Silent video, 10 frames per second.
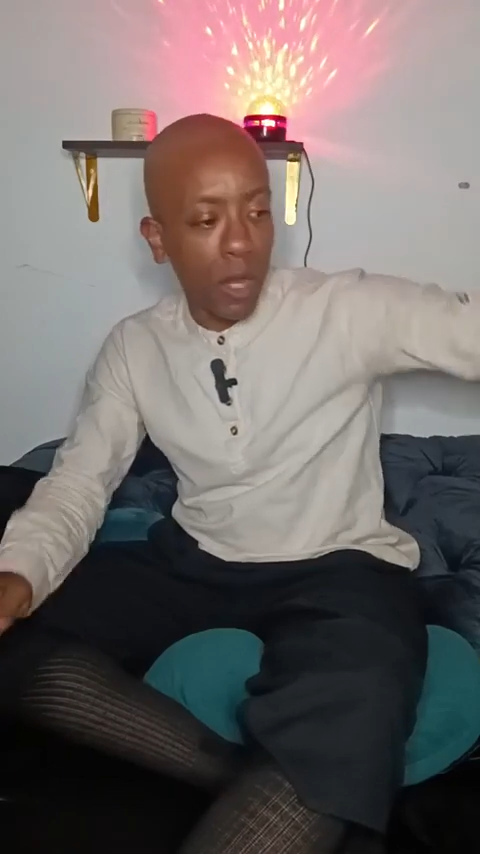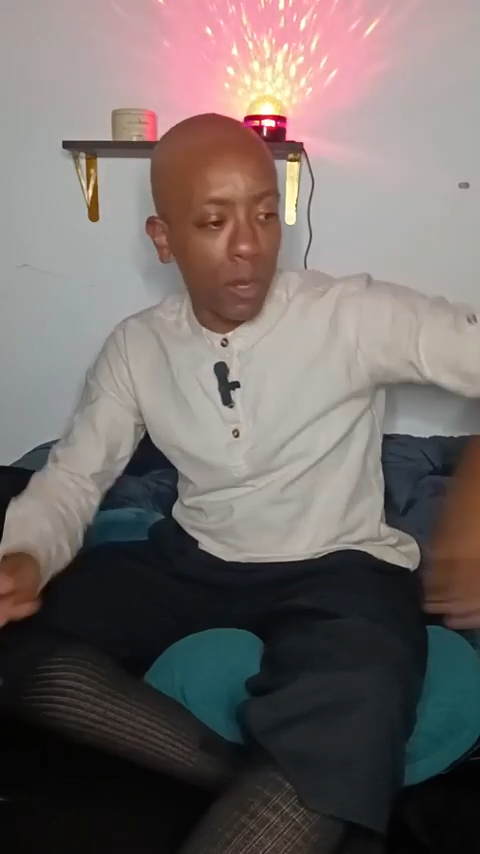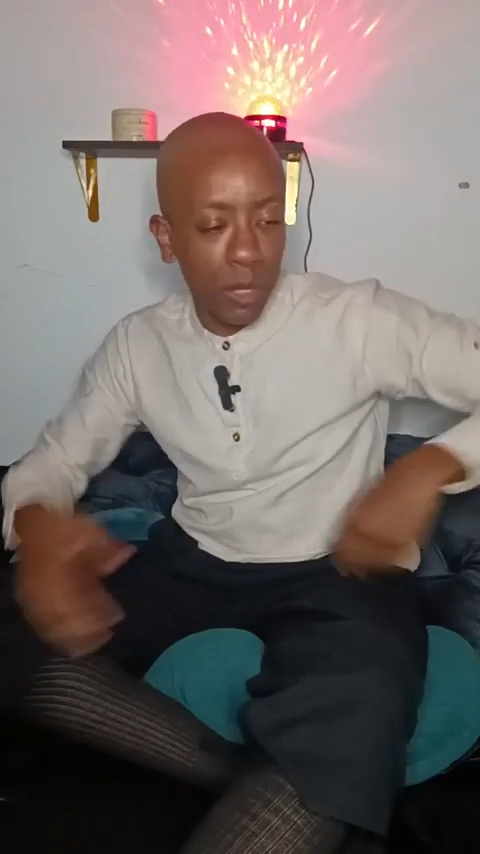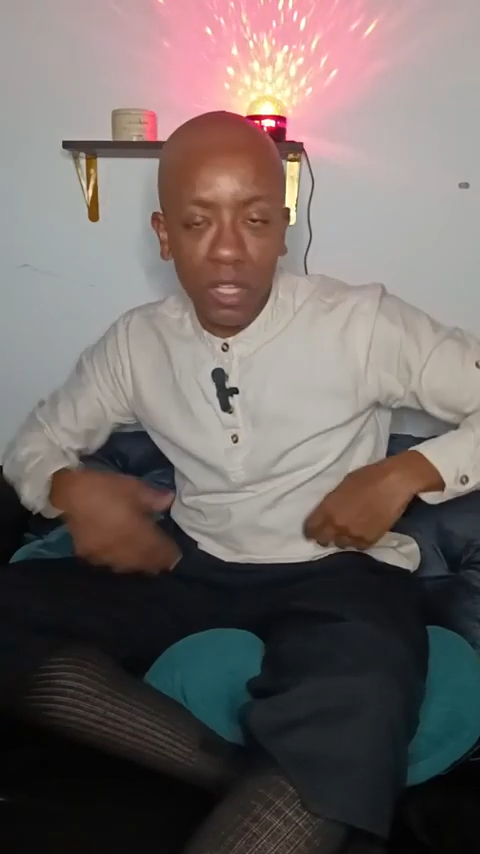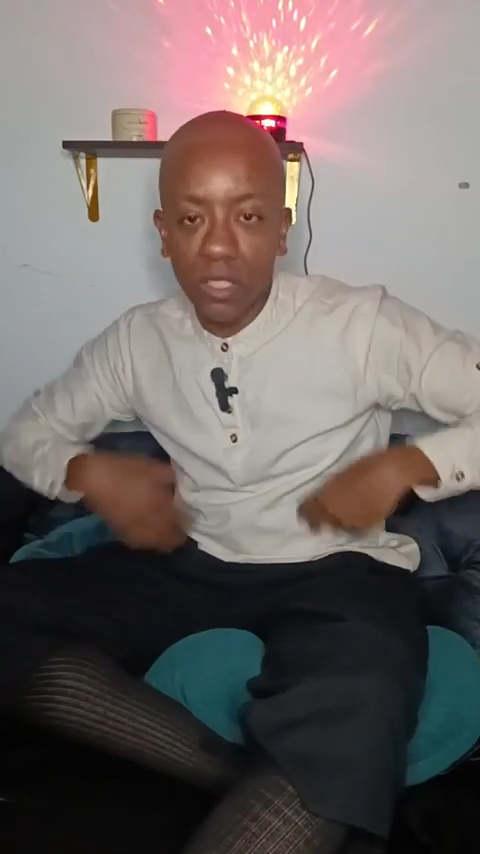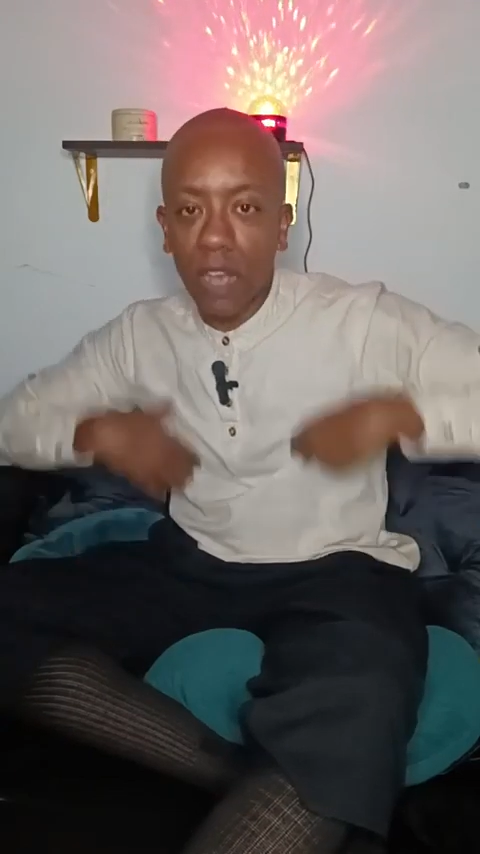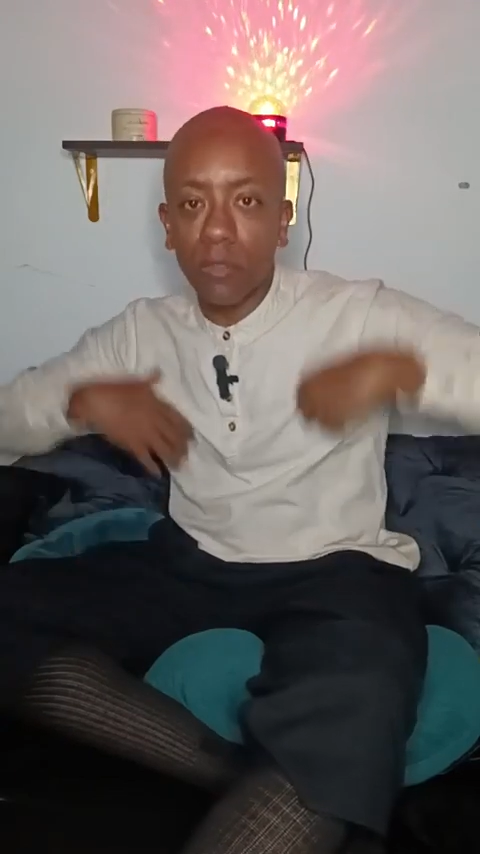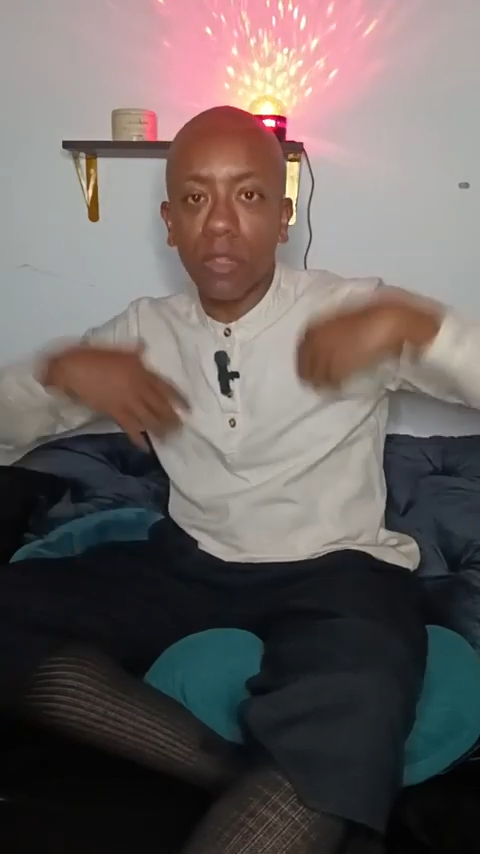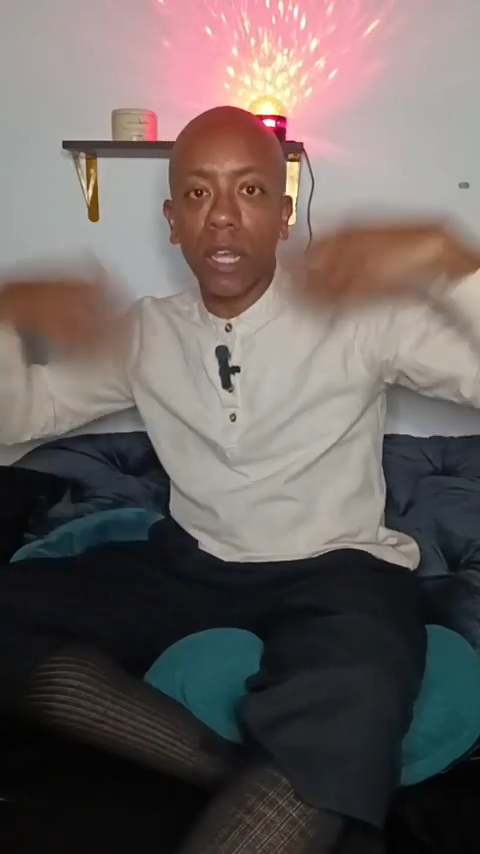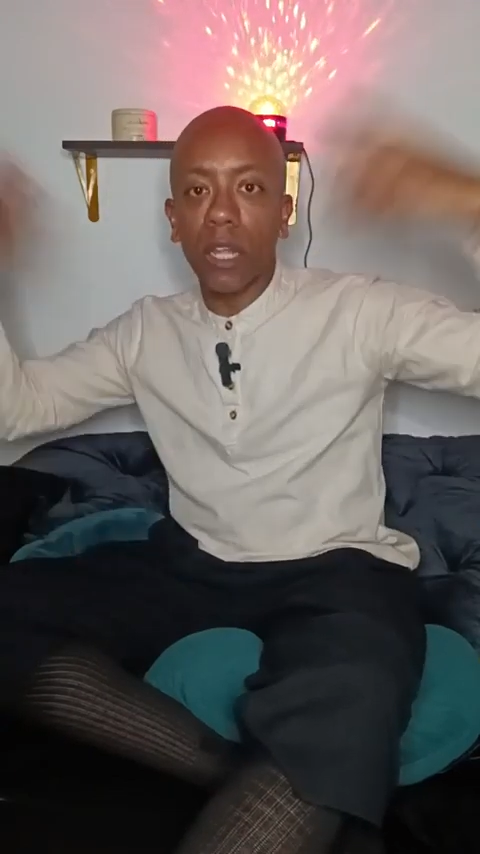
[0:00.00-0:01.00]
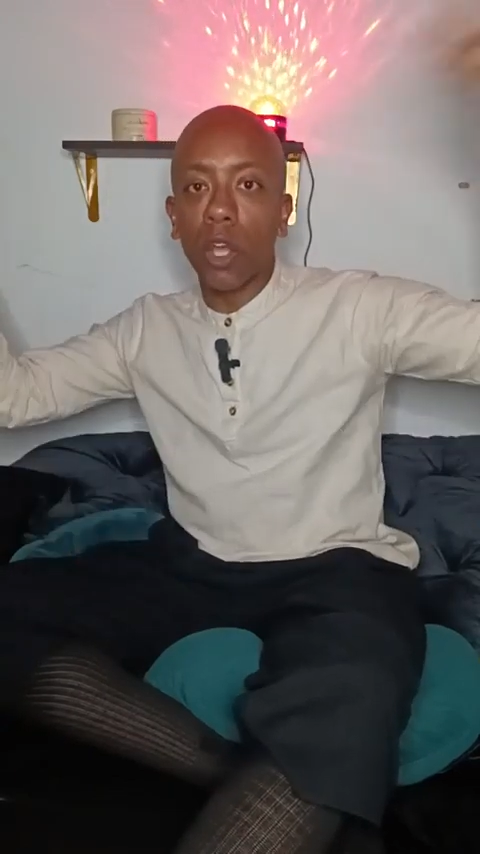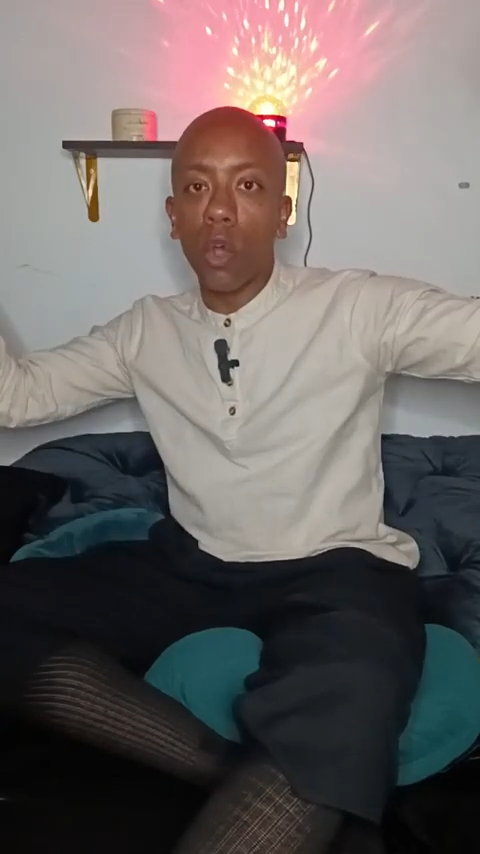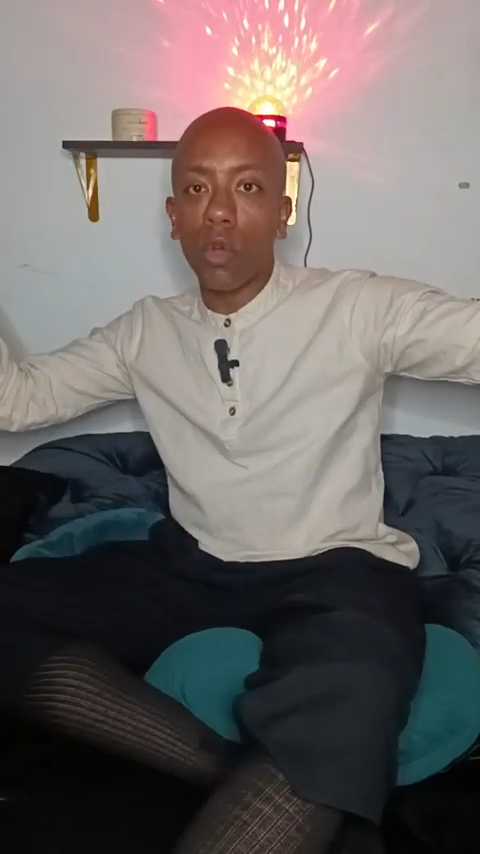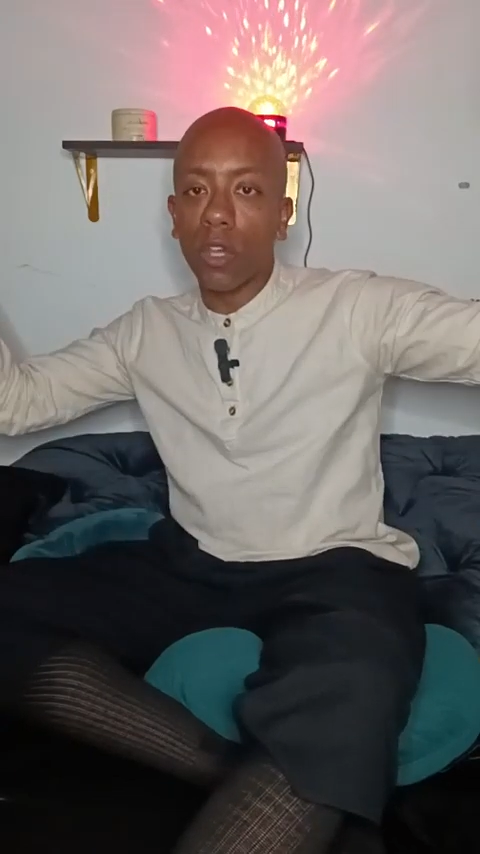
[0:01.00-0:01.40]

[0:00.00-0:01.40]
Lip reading: like because I've let it go,